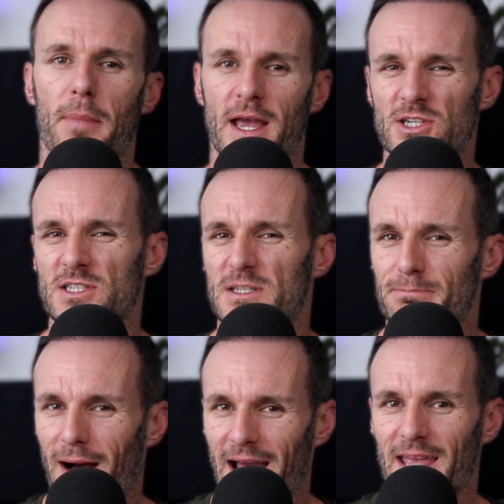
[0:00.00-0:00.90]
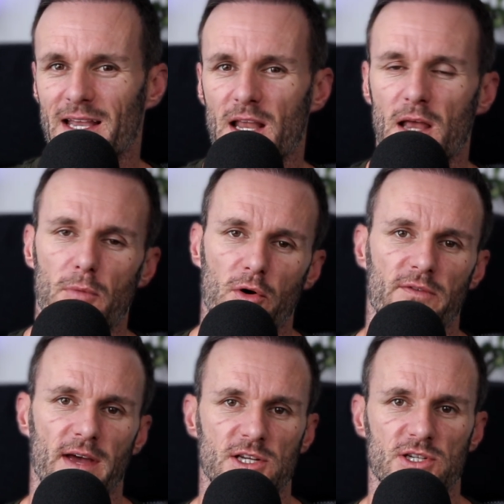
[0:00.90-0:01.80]
patients' buy in and
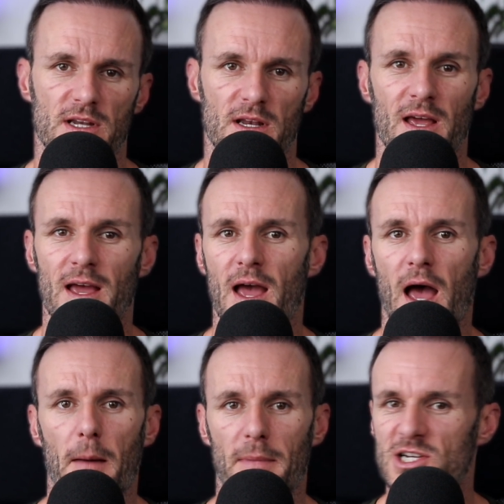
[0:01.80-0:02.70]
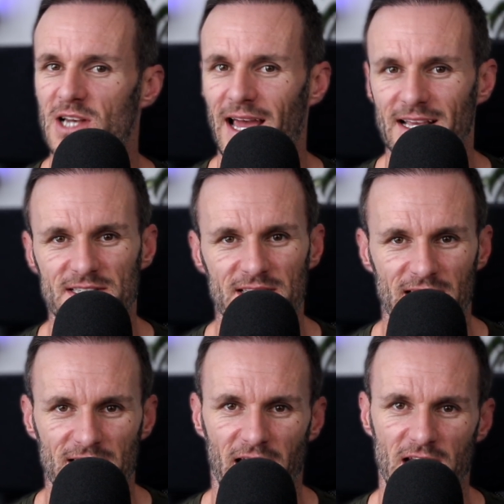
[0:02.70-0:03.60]
motivation, much like
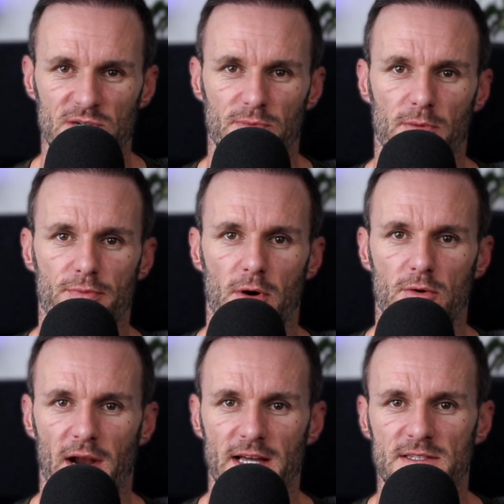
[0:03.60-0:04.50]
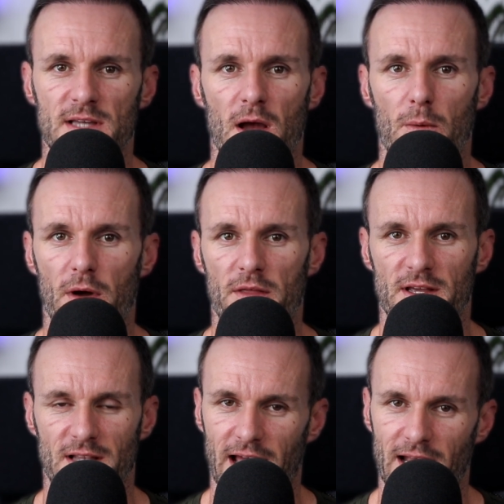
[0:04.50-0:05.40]
seeing tangible progress with
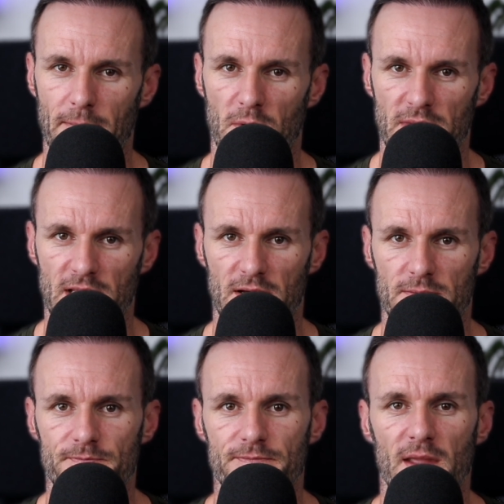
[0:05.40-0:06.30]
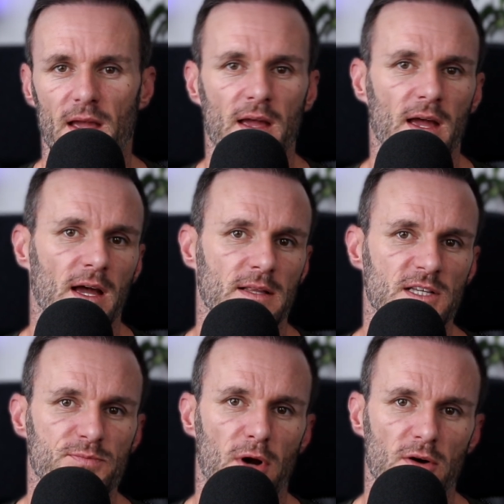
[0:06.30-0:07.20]
a dynamometer.
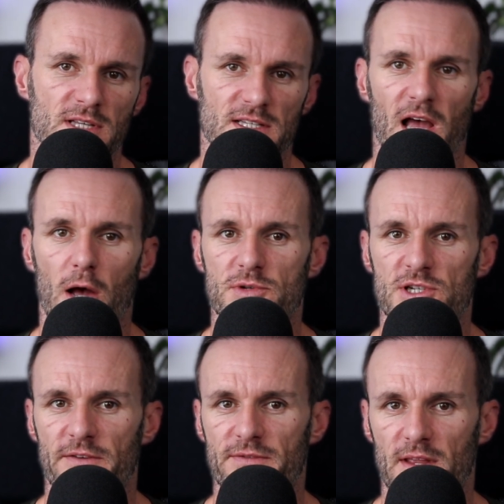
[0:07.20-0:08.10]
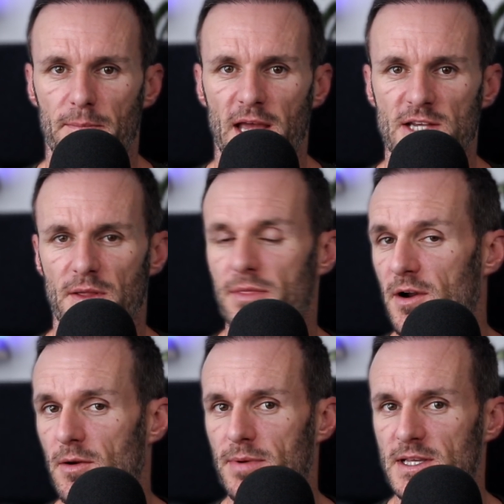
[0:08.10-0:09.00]
This process helps shift the patient
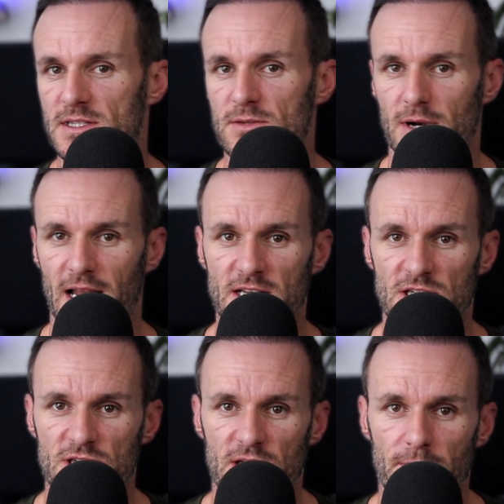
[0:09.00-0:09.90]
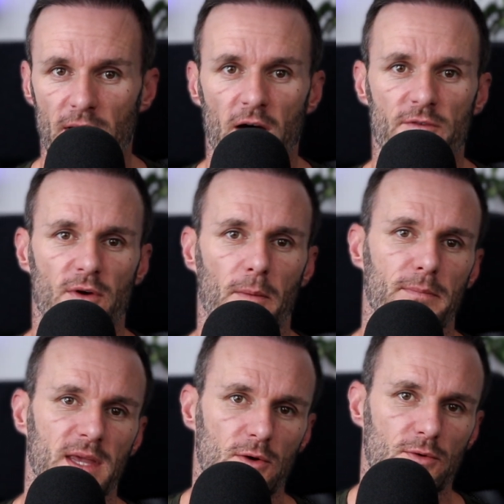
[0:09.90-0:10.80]
therapist relationship from
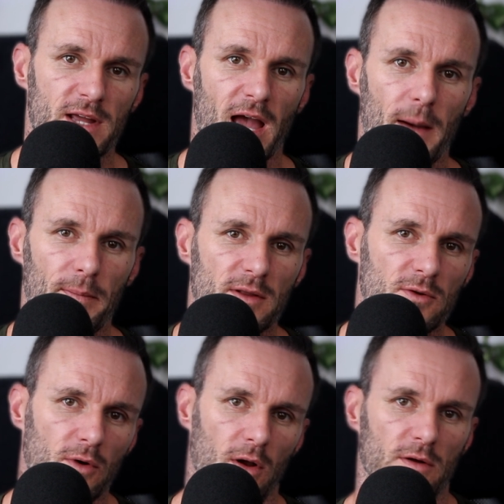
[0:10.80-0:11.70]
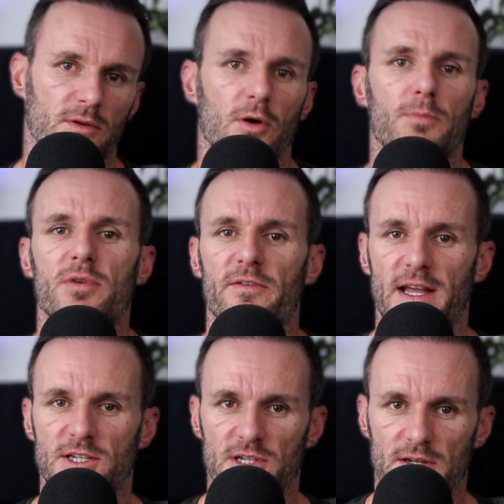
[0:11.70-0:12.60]
mere rehab to long term
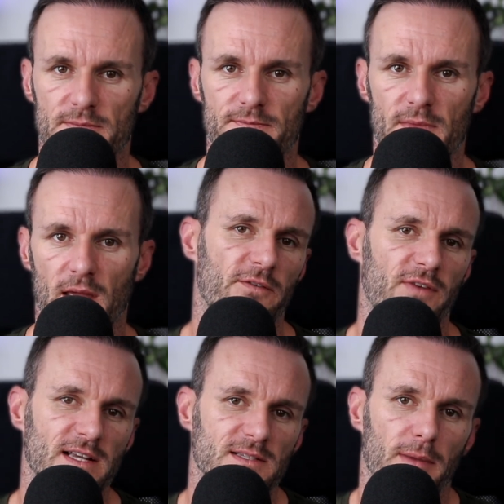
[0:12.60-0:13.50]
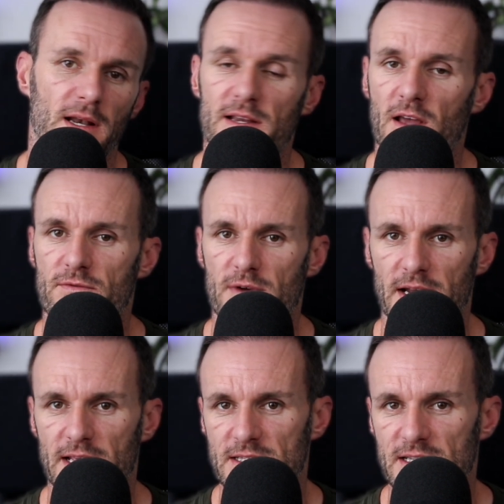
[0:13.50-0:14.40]
prevention. The flexibility of
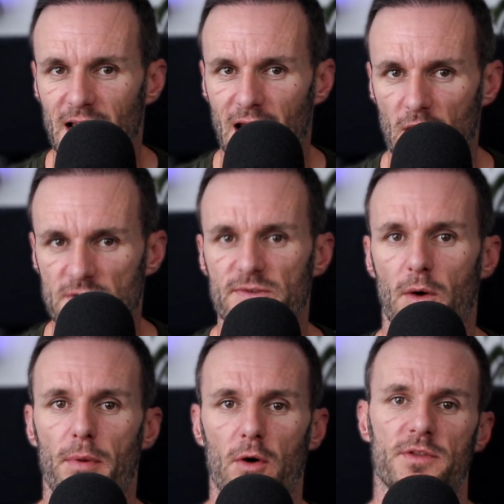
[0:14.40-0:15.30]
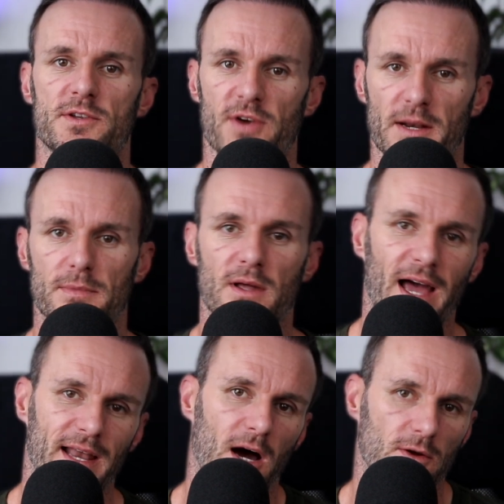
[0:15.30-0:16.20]
Runeasi allows for both treadmill
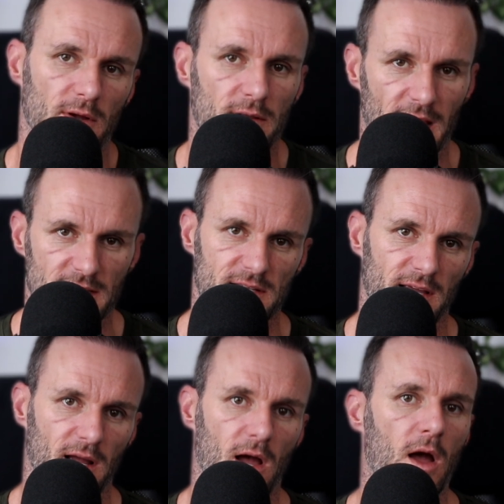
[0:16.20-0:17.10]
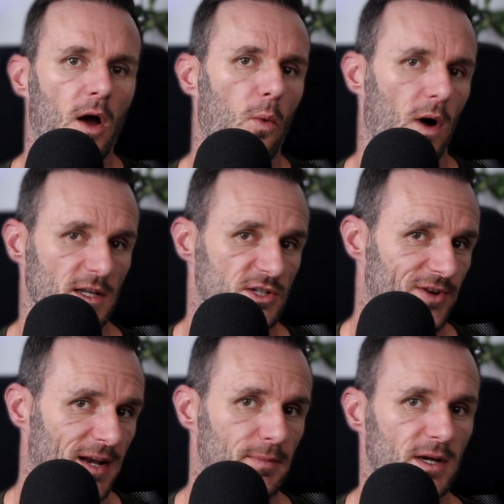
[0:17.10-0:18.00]
and outdoor testing. While
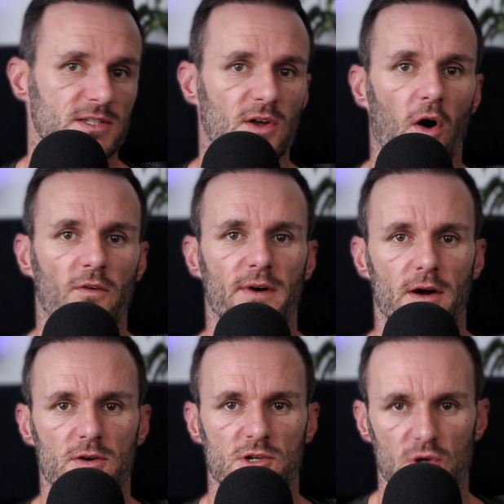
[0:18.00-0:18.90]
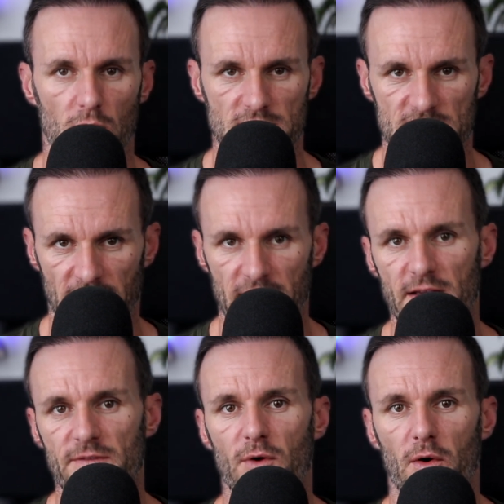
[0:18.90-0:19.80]
treadmills offer a controlled setting
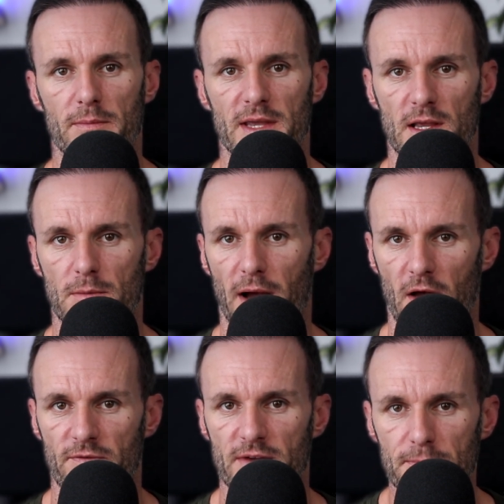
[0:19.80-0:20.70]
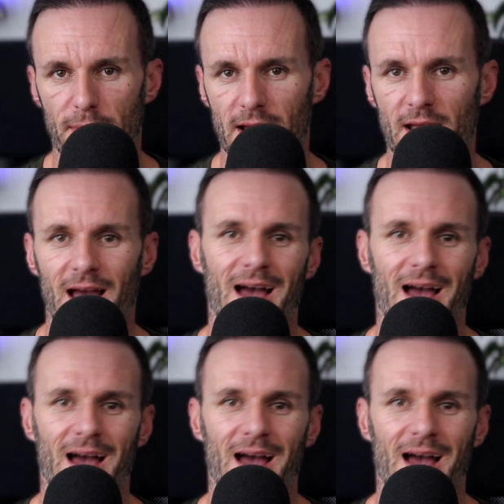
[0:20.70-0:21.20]
for immediate biofeedback,